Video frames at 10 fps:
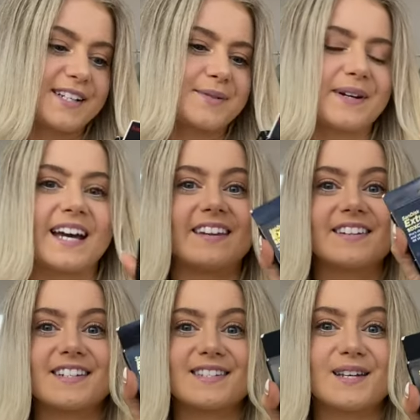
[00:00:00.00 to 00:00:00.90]
sweet. And then
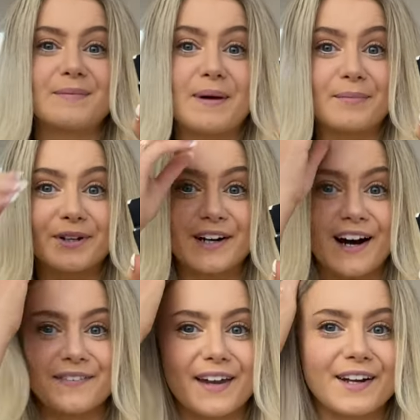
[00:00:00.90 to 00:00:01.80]
this is the memory
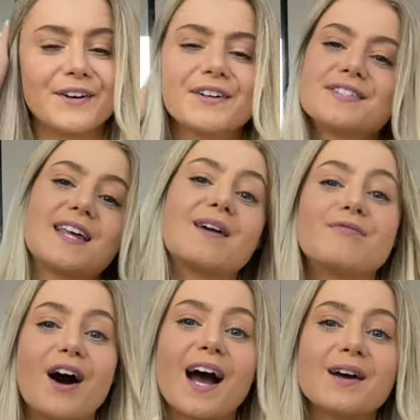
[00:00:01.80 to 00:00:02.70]
card that I got. Same
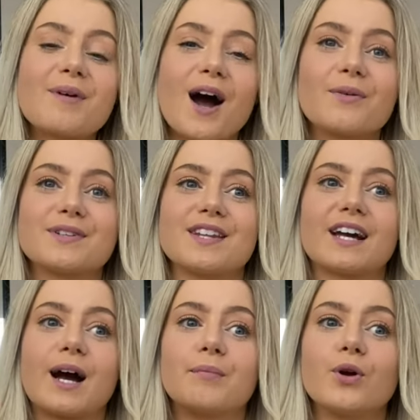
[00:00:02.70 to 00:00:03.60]
vibe. I was
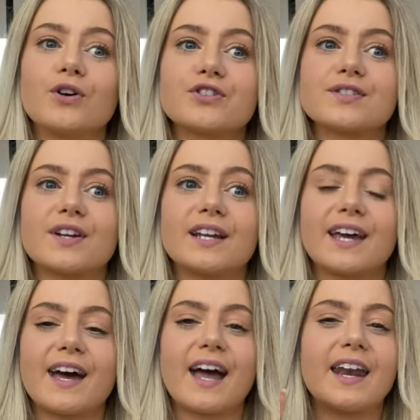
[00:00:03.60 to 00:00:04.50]
like, I'm not just gonna
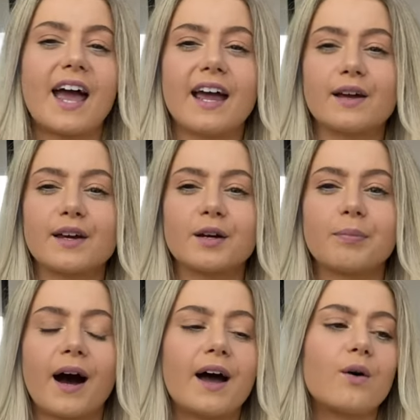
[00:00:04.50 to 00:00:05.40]
get an 8
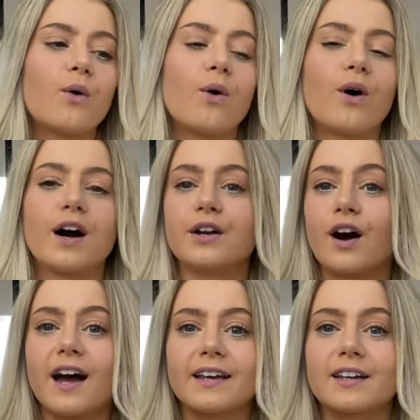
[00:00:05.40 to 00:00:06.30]
GB or a
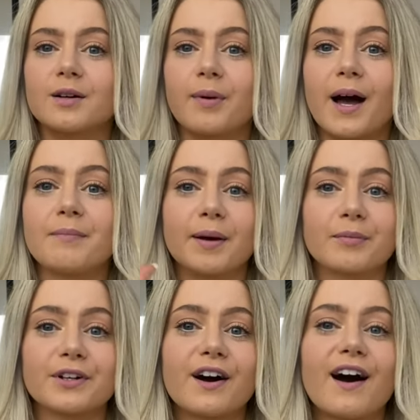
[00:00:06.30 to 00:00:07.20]
9 GB
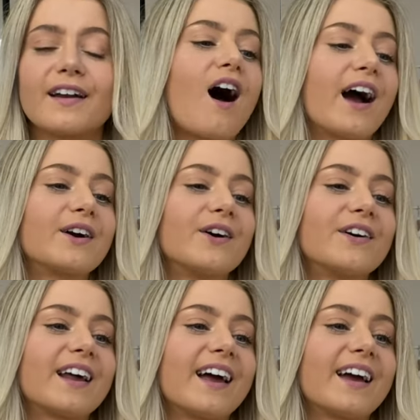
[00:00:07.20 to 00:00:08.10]
memory card. I
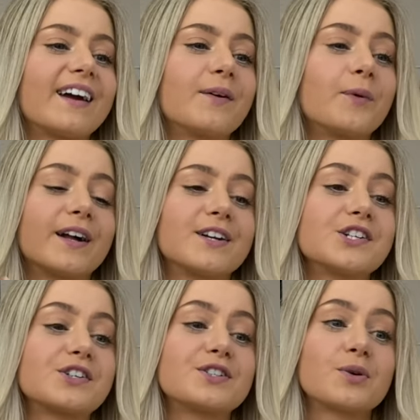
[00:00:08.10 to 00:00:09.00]
got a
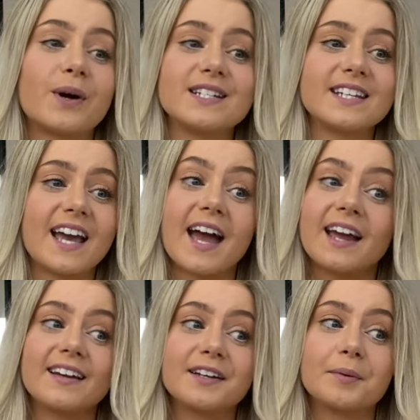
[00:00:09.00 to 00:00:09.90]

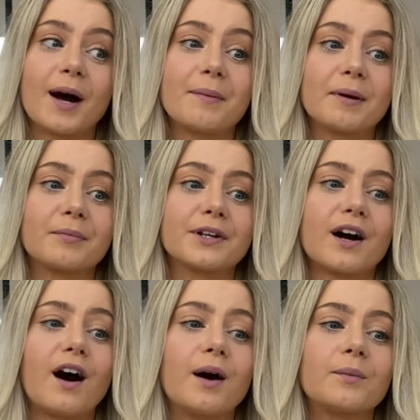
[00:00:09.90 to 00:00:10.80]
128 GB memory
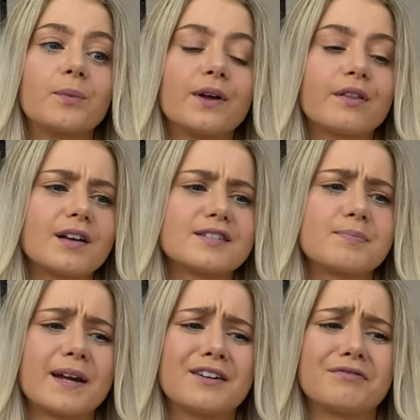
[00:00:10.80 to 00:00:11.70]
card with a
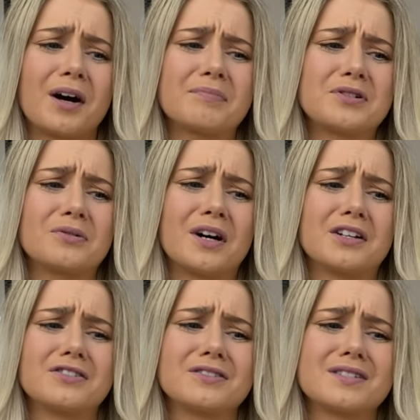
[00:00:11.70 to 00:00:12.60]
speed of up to
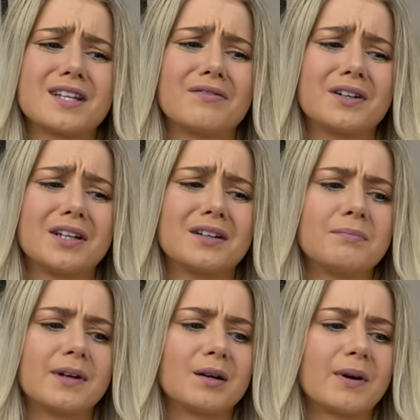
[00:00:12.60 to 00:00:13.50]
170
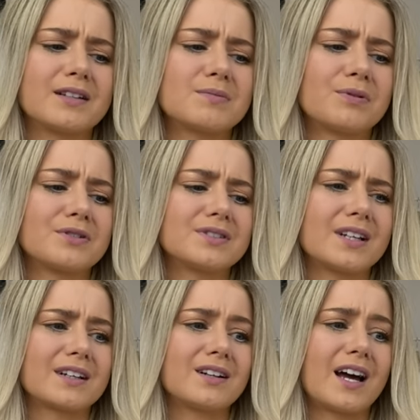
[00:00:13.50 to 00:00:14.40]
megabytes per
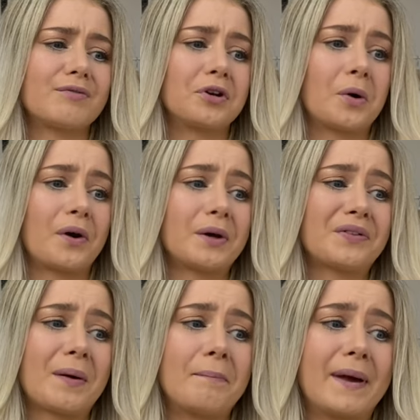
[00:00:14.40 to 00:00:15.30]
second. I have no idea what
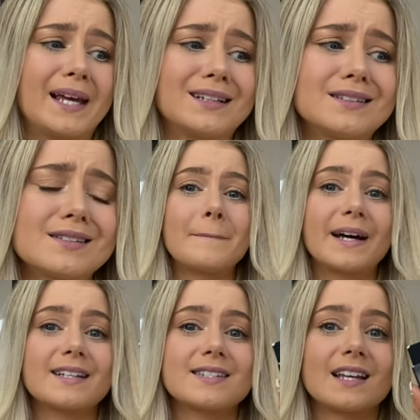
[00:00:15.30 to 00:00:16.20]
that means,
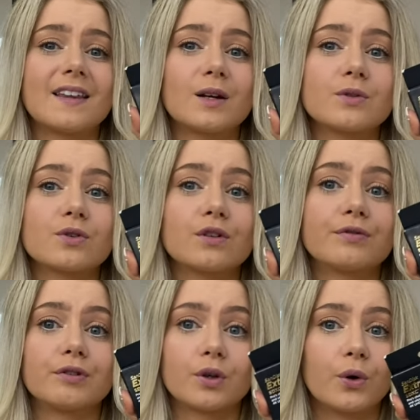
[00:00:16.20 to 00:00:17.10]
but it said that it was good
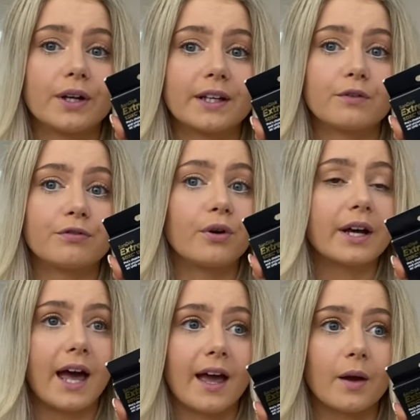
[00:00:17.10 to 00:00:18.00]
for recording in
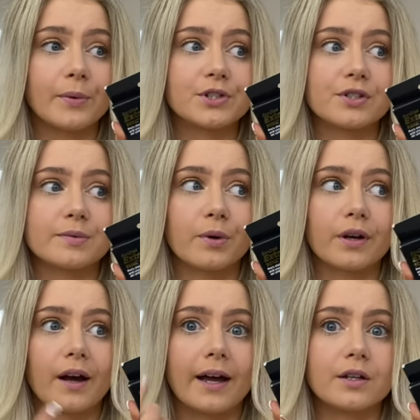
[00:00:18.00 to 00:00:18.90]
4K, which is
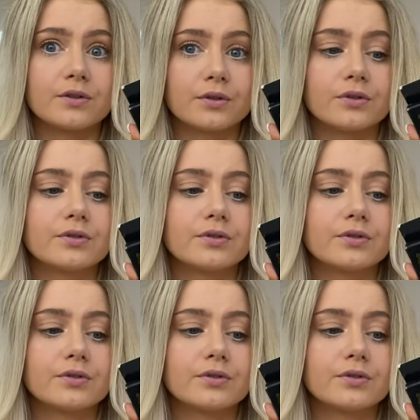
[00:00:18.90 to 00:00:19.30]
what I do.